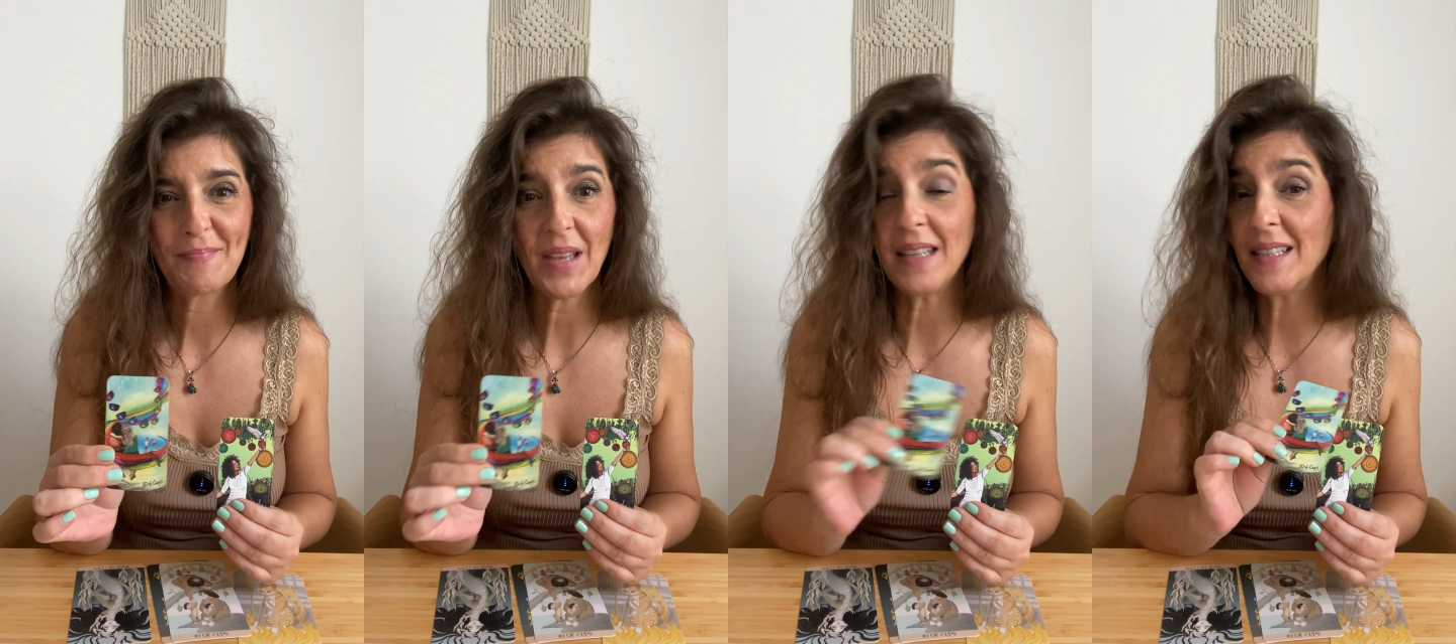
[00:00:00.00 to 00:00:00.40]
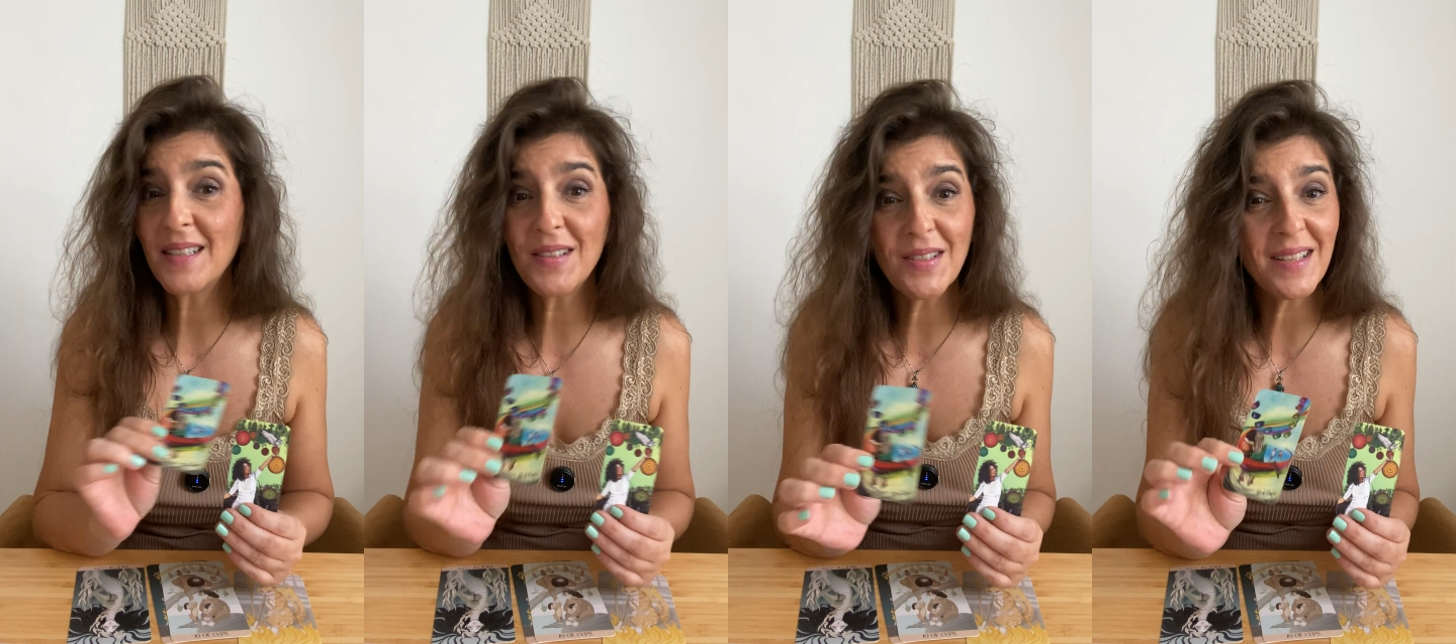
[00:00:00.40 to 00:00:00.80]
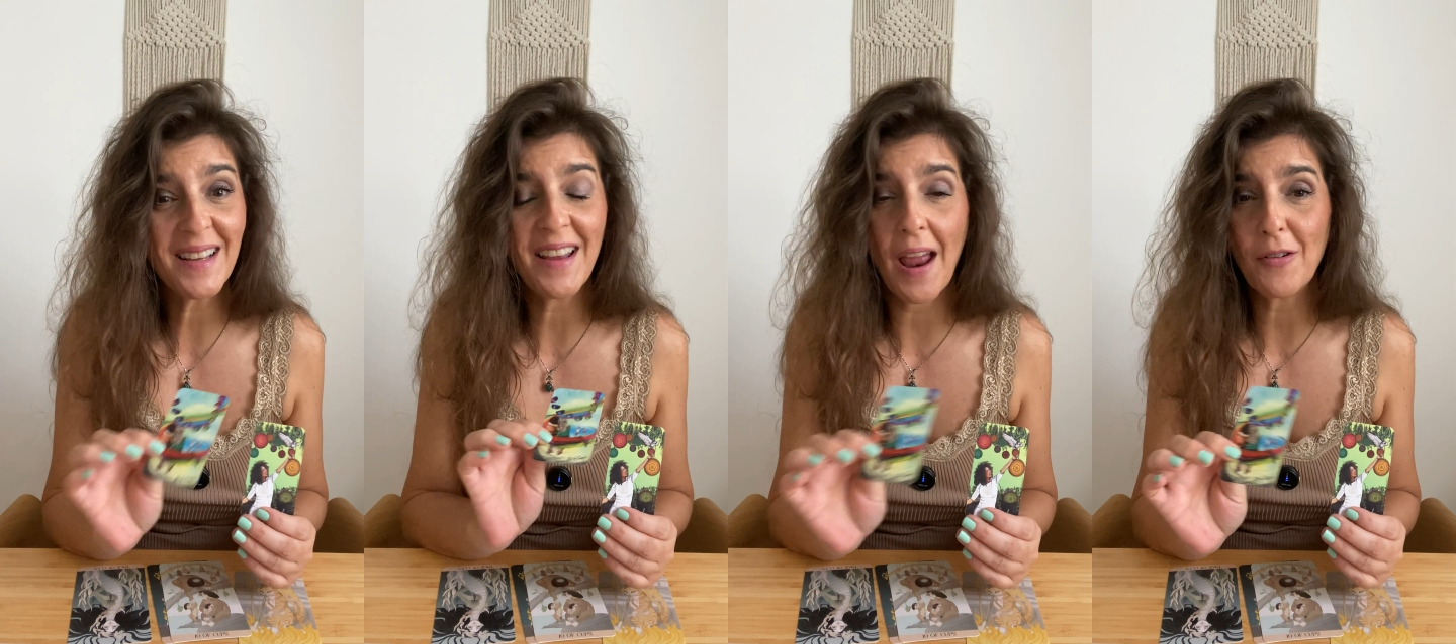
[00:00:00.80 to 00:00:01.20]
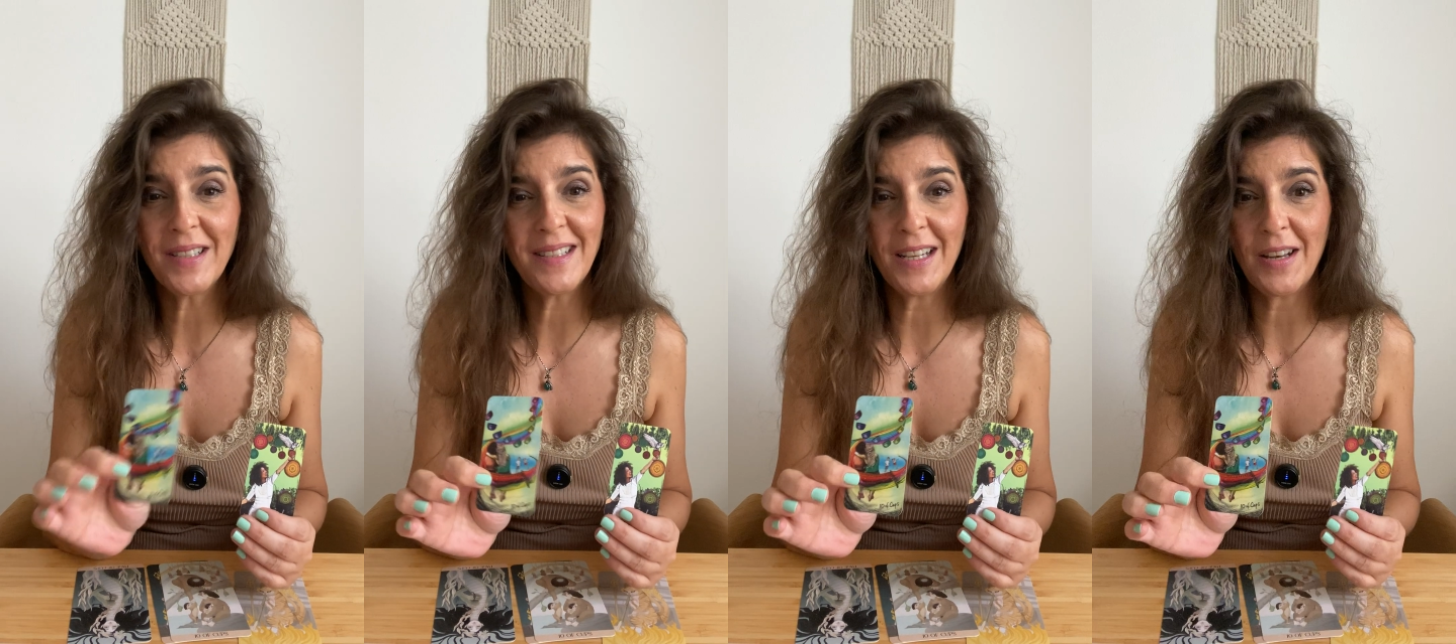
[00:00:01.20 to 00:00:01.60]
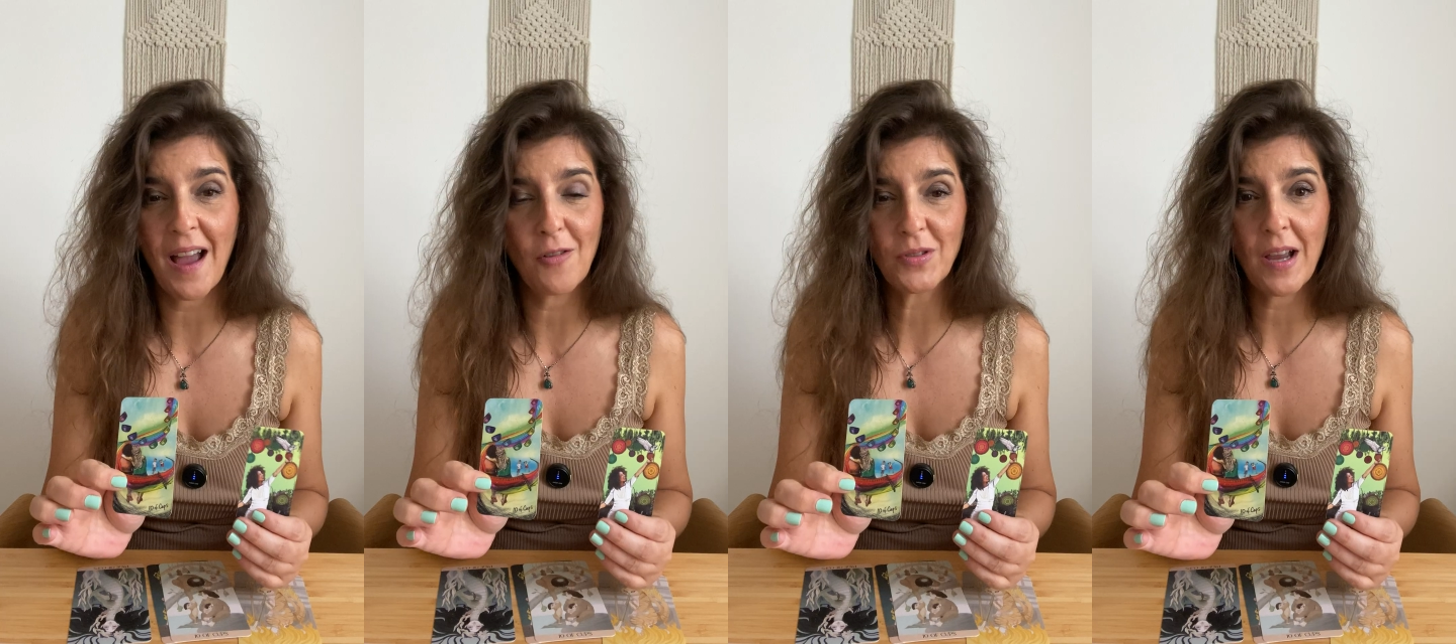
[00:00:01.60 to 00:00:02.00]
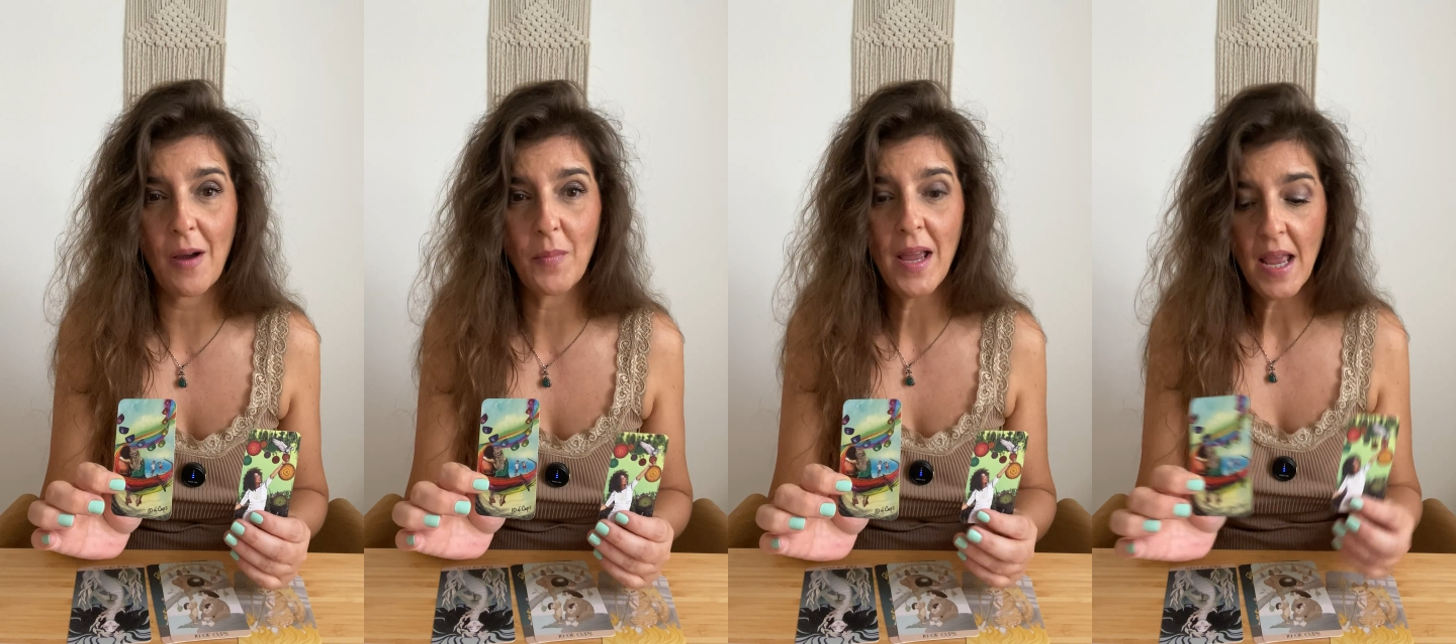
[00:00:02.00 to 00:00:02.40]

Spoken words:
And this is guaranteed outcome.